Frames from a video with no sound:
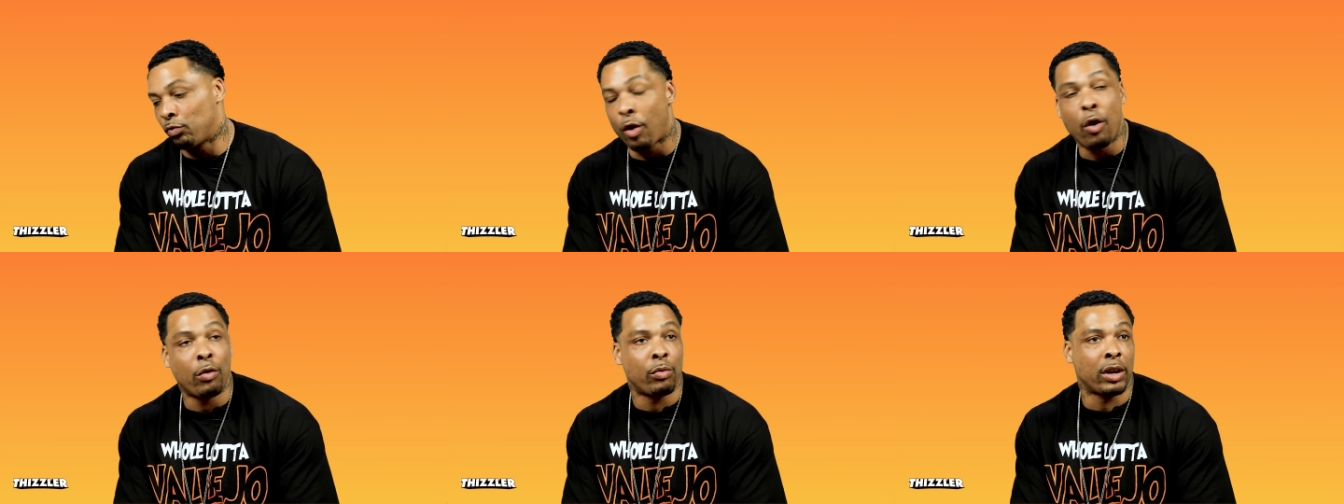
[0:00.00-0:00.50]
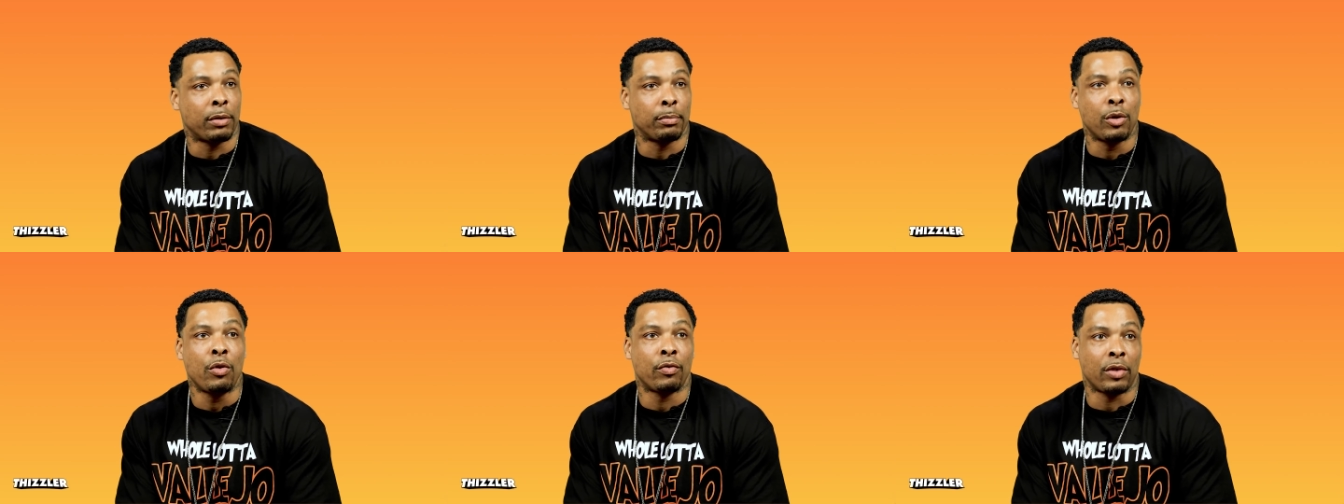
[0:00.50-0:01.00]
roll with it,
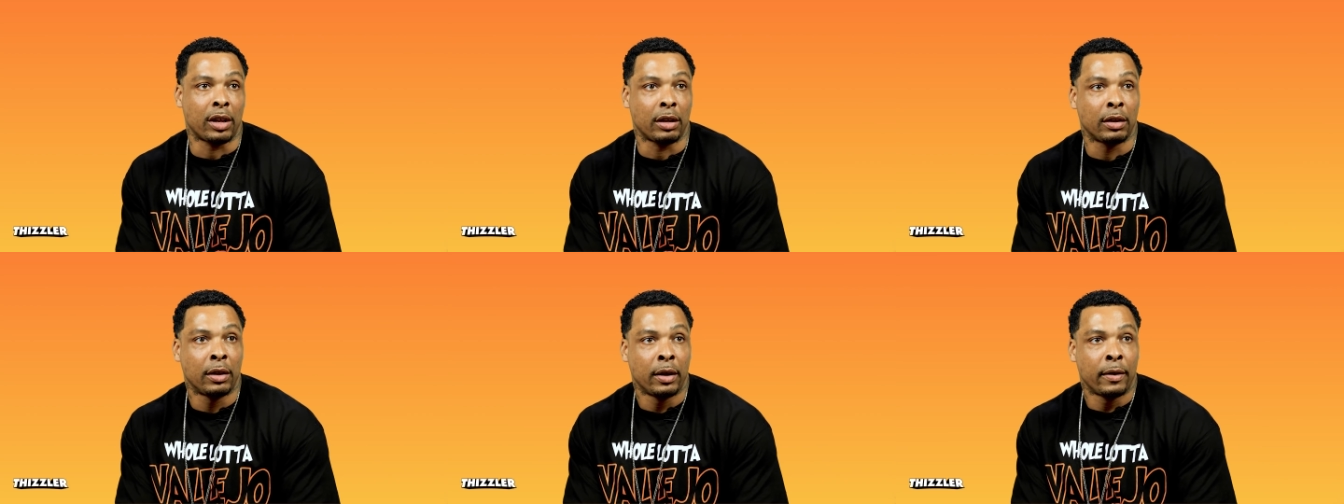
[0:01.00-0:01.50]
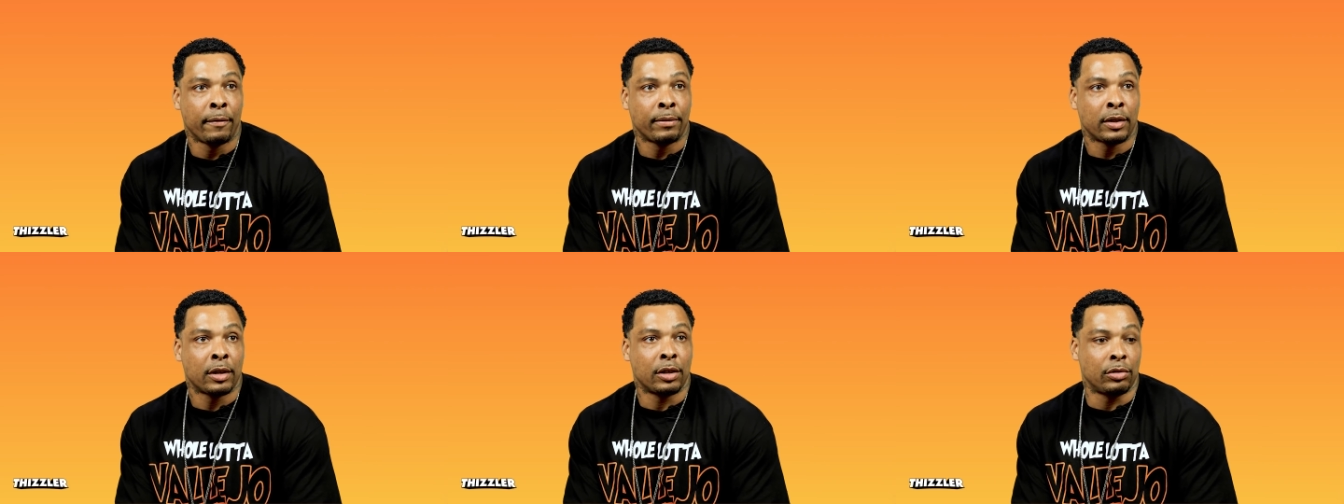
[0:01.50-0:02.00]
move with it
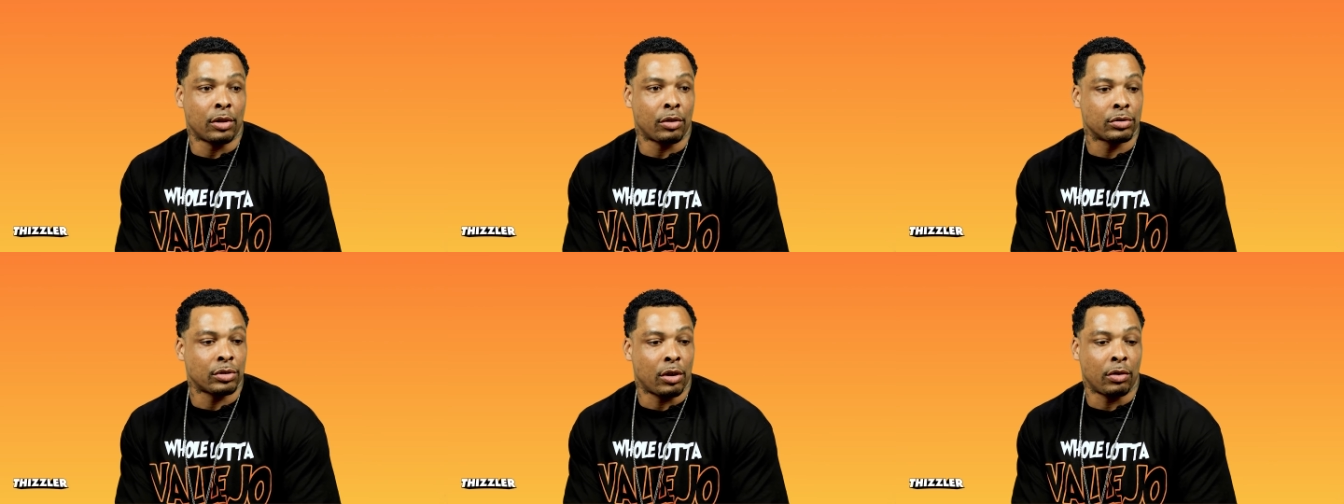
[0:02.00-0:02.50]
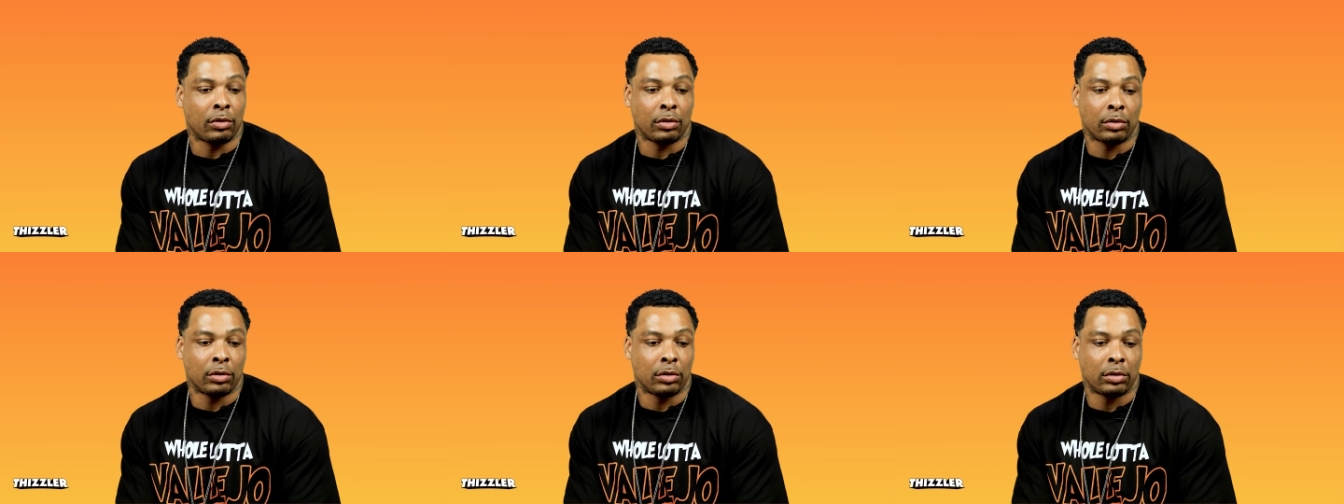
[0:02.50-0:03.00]
you know, so,
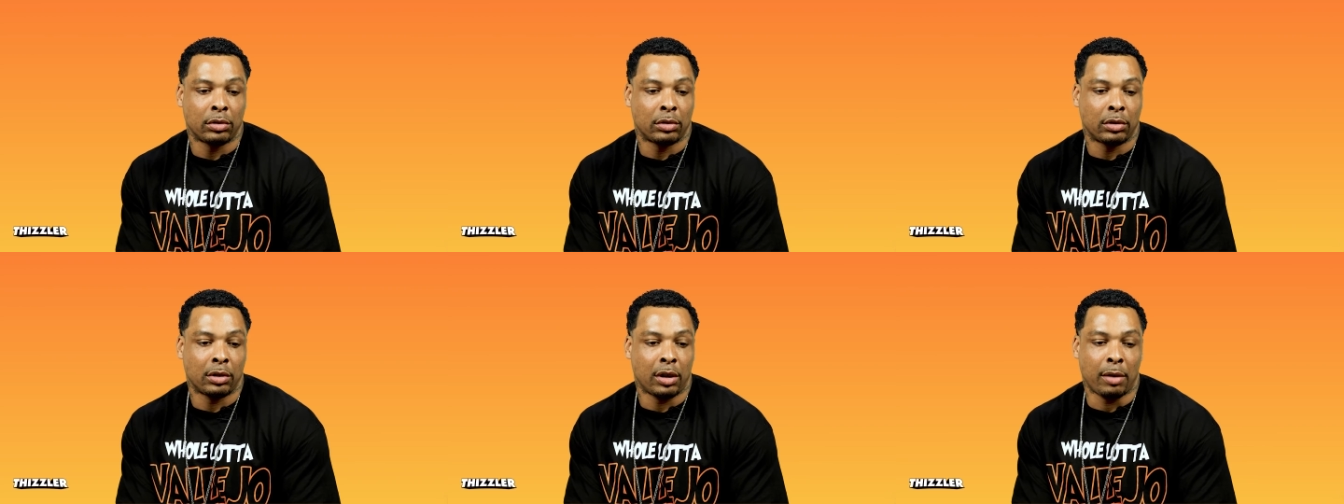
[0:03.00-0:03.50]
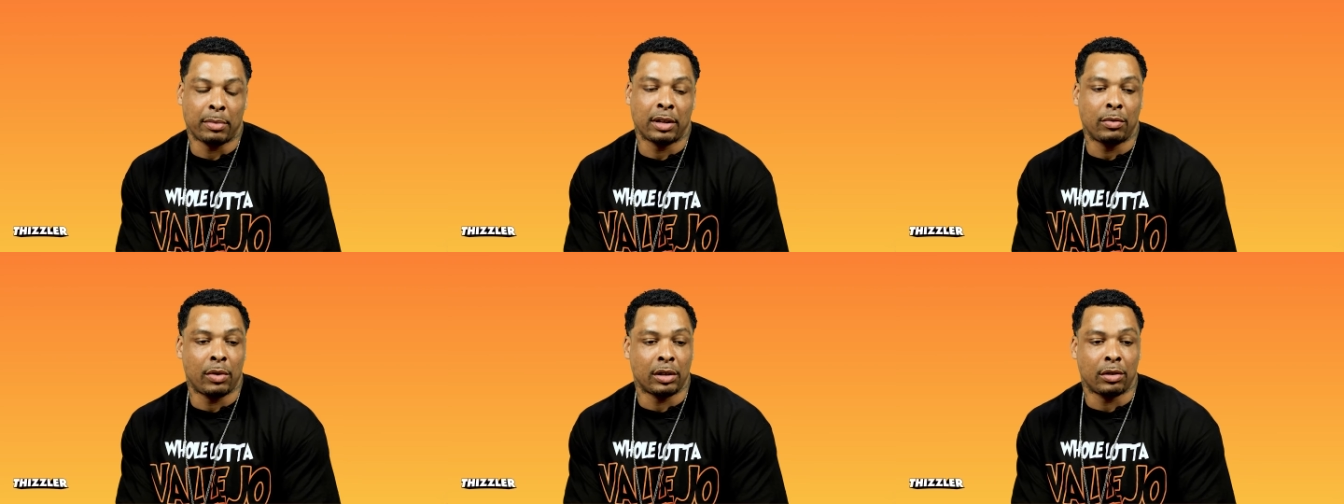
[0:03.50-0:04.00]
I
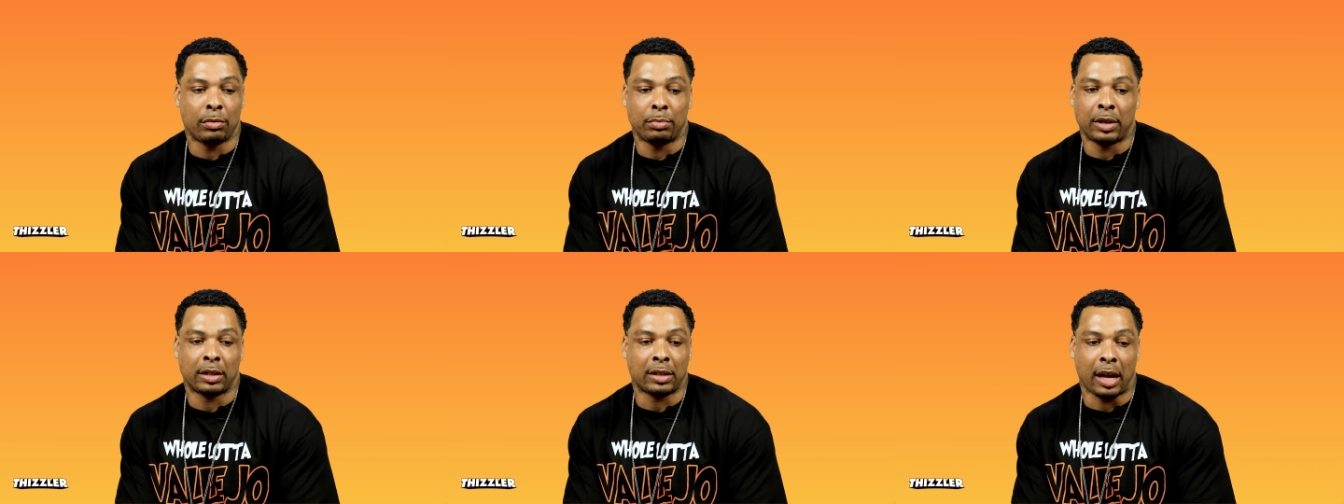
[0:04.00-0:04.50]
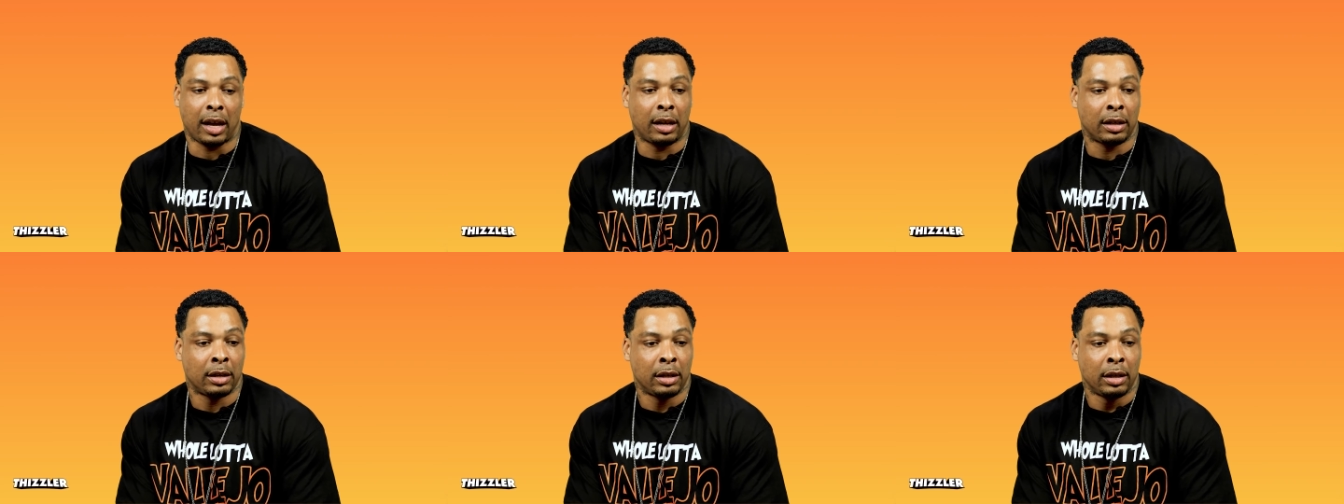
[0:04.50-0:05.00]
mean, it wasn't no big thing.